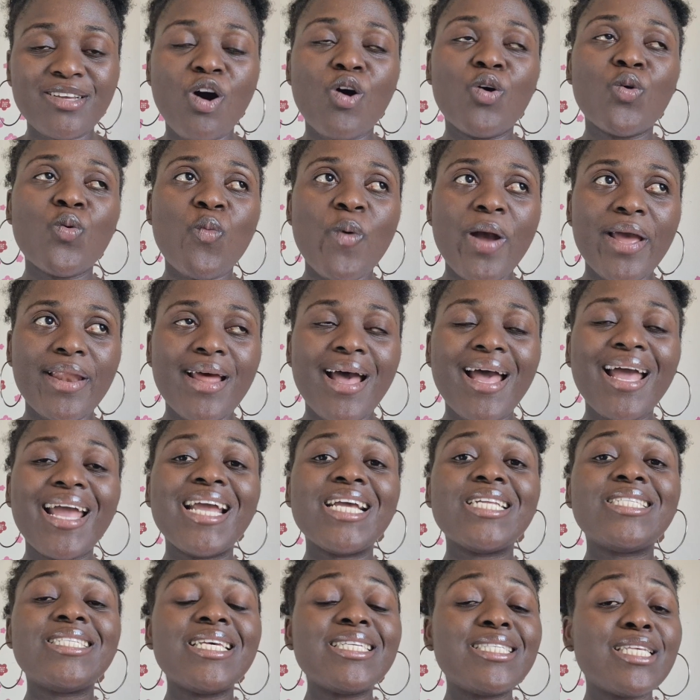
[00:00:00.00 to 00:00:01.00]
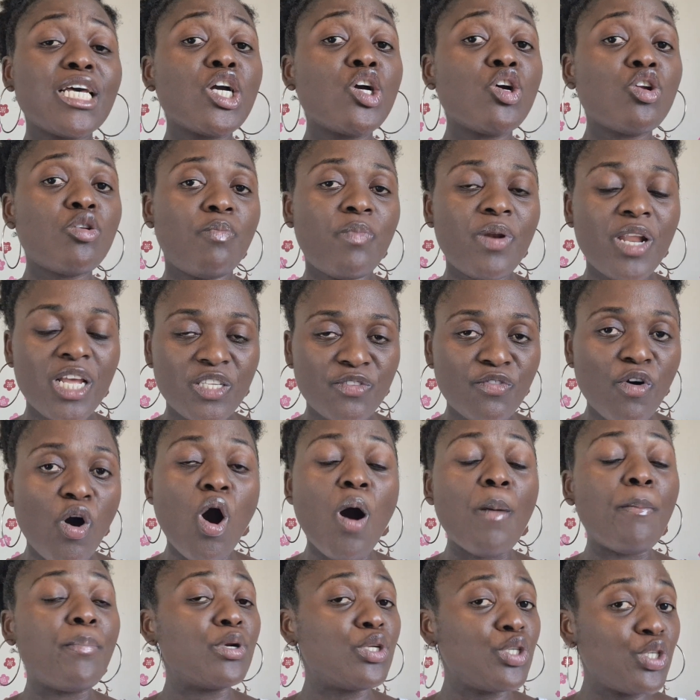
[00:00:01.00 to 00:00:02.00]
on whether it is a good place for
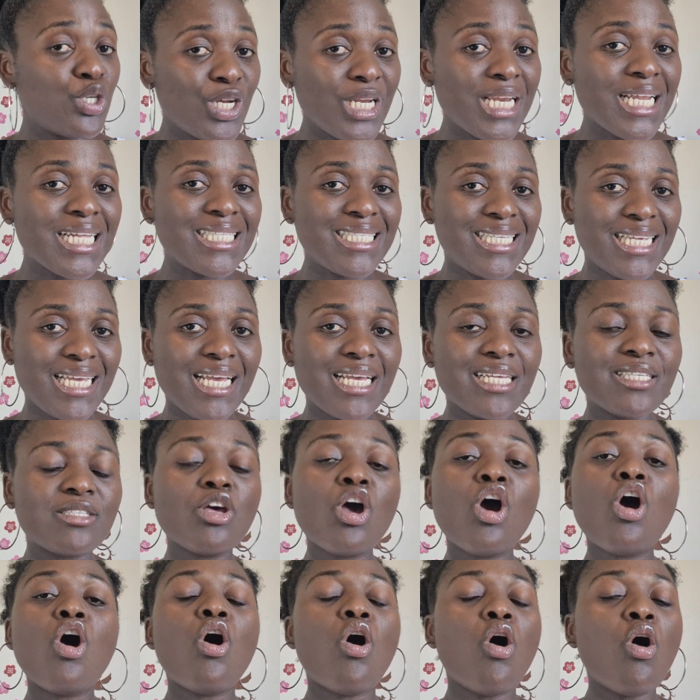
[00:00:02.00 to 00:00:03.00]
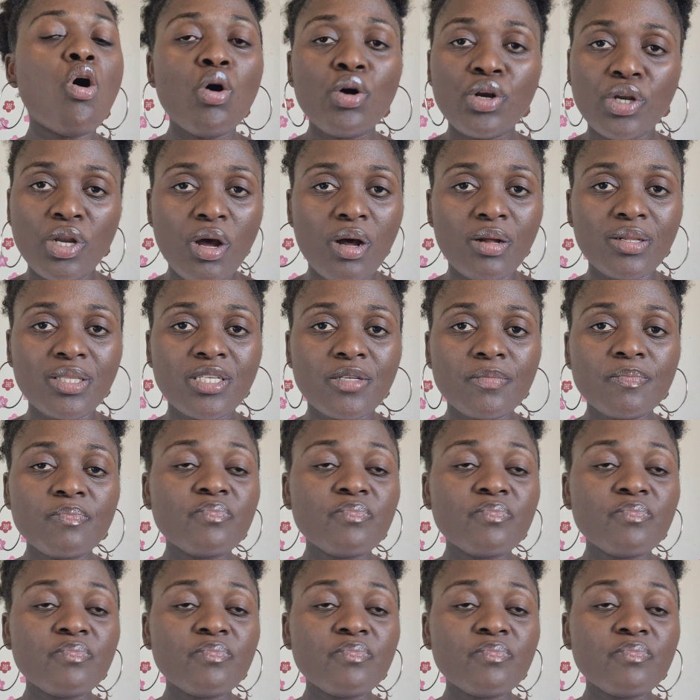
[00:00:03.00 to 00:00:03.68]
opportunities or not.